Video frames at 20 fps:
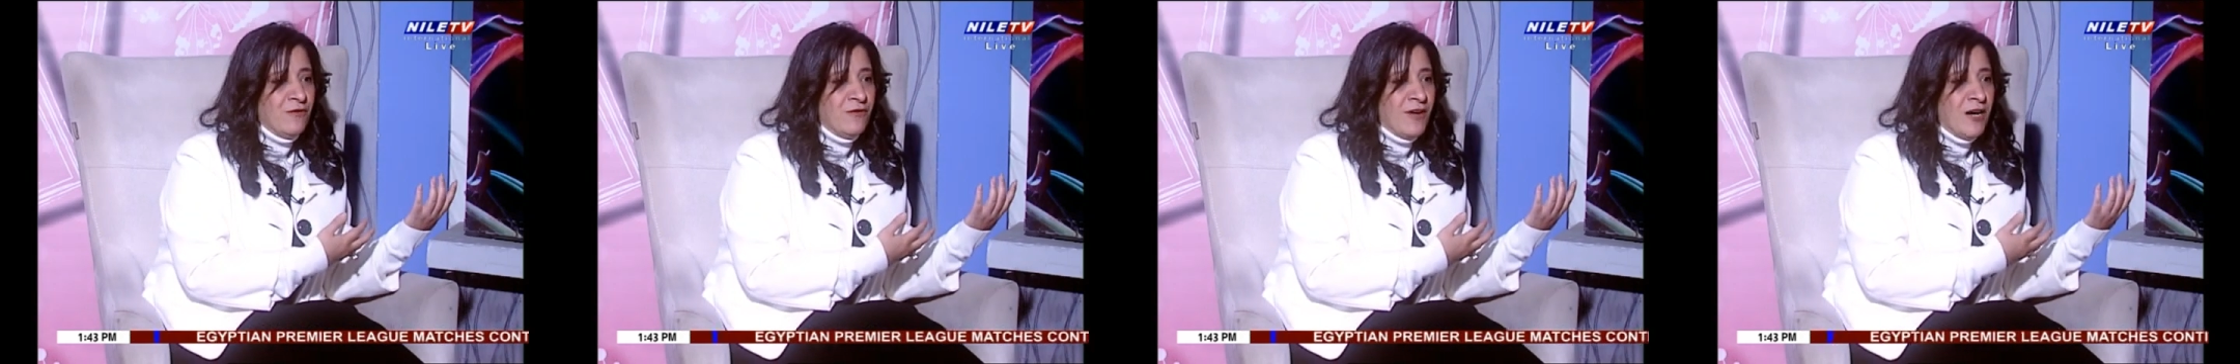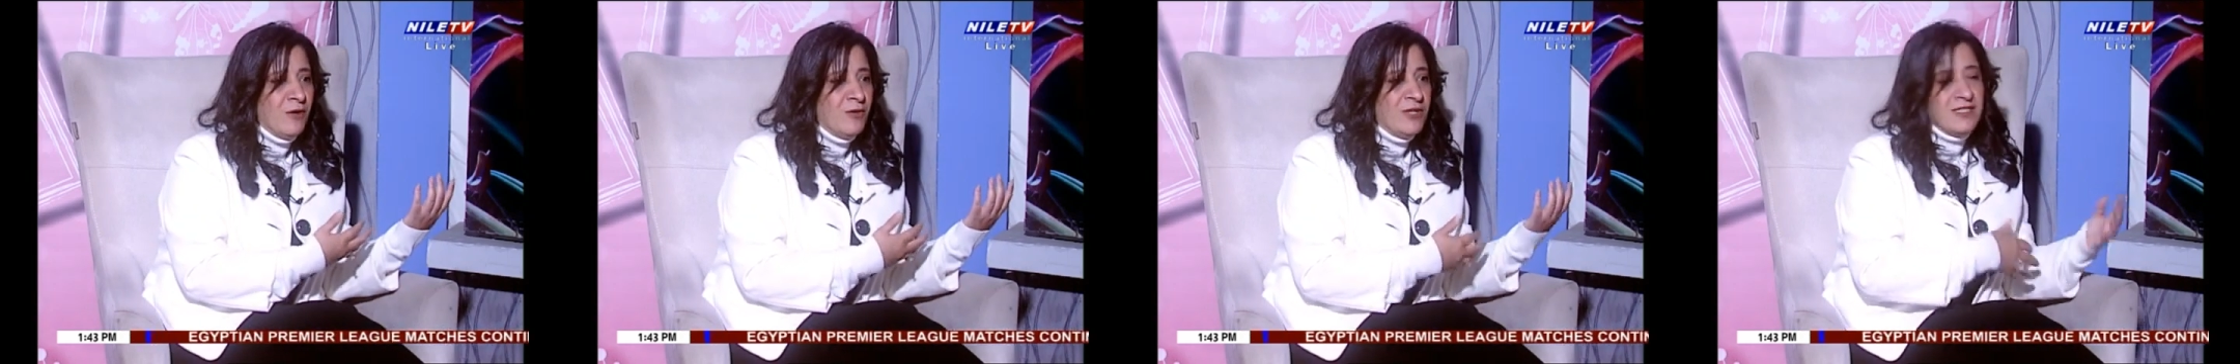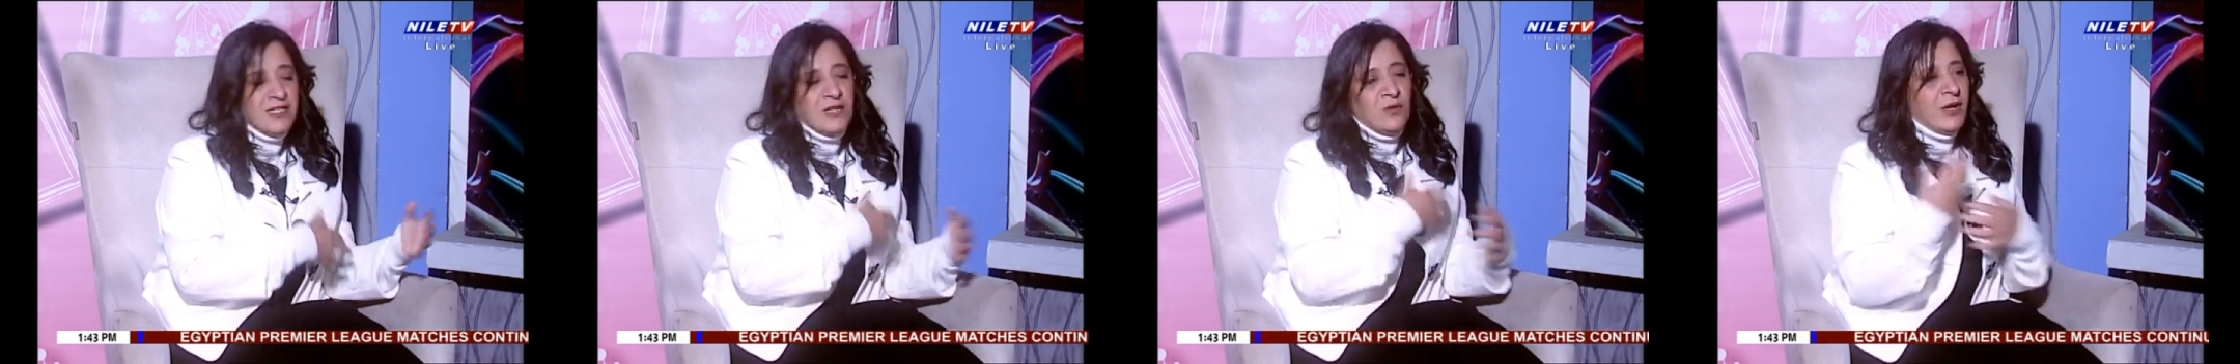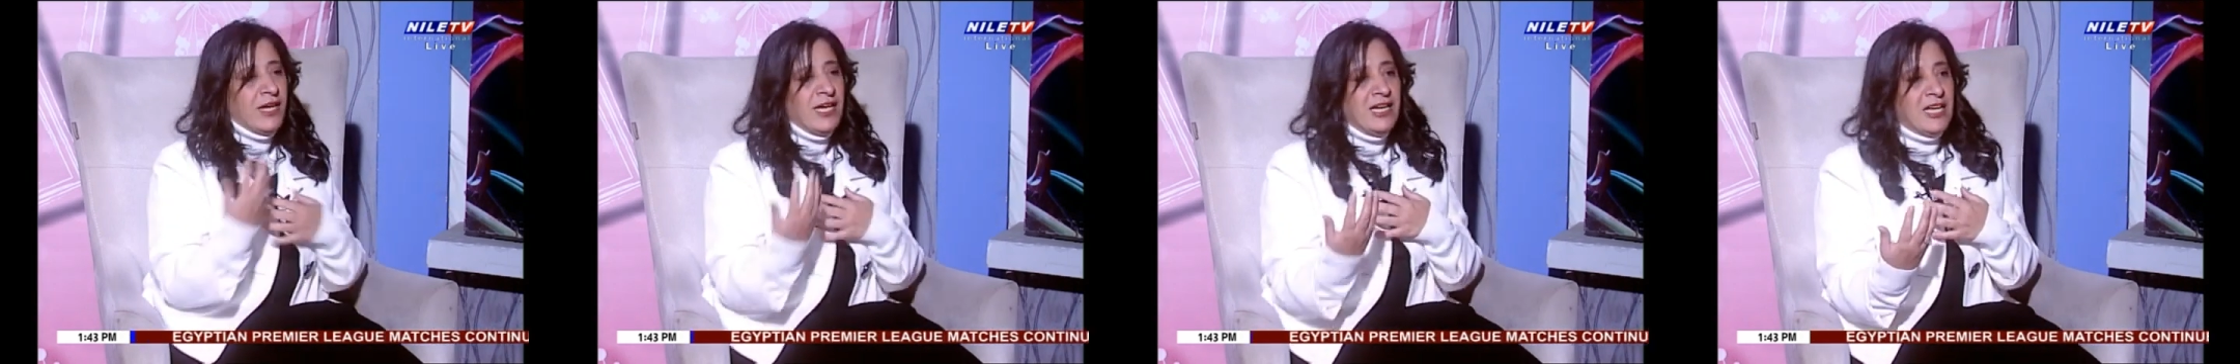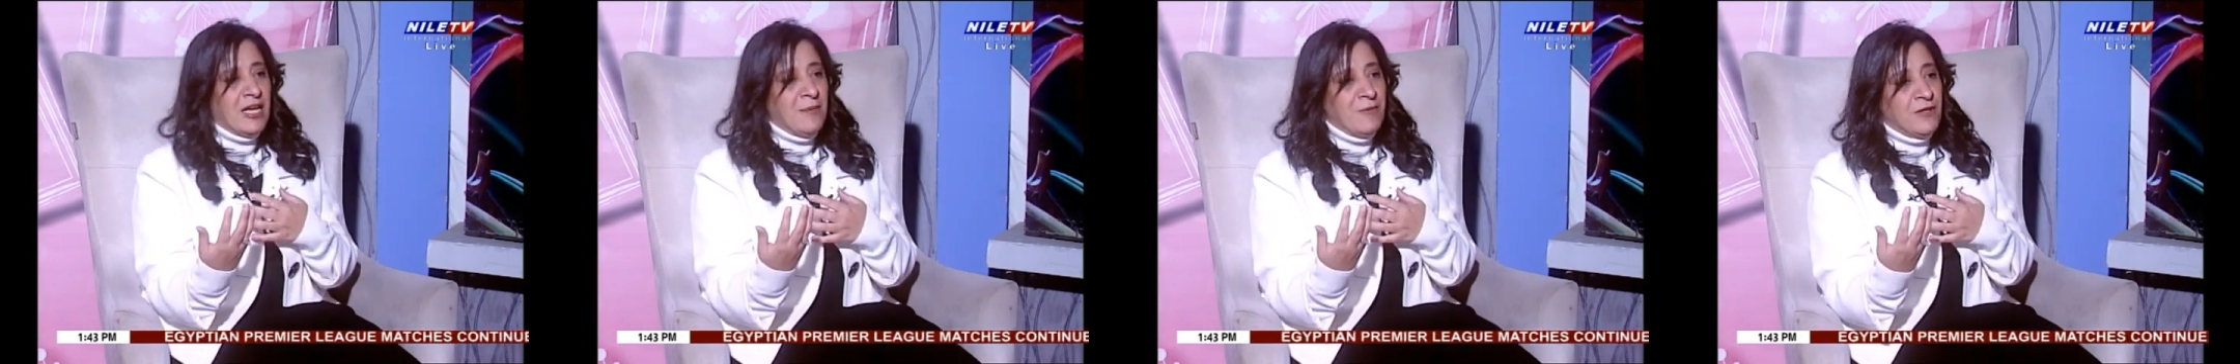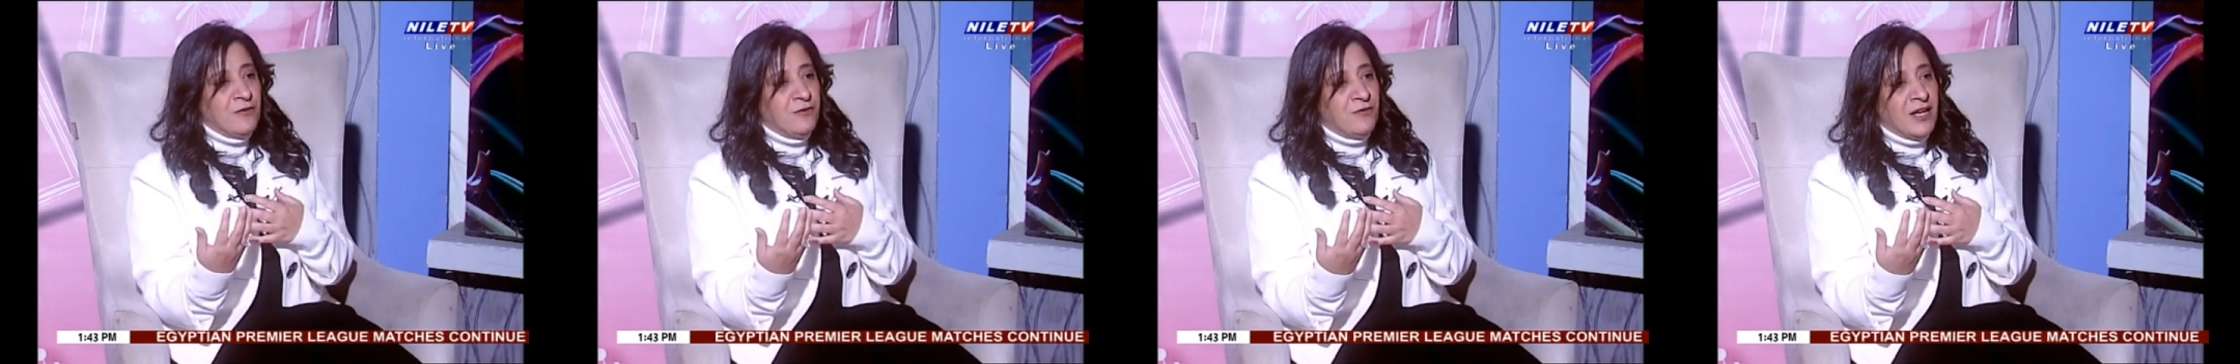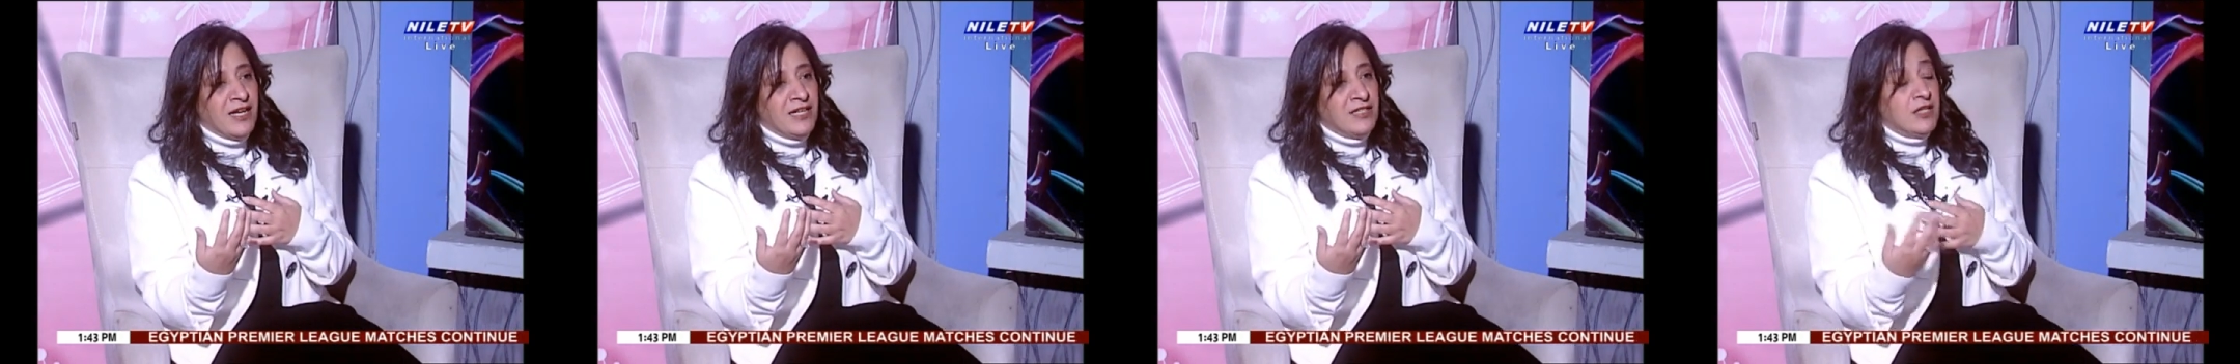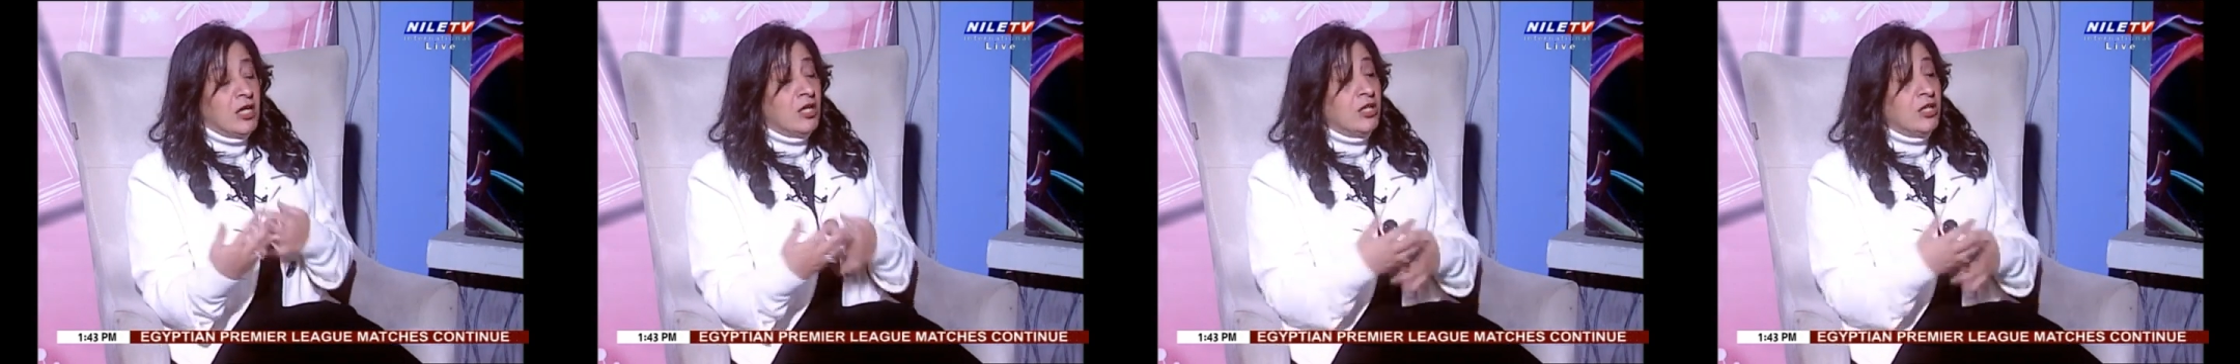of hours and wake up and find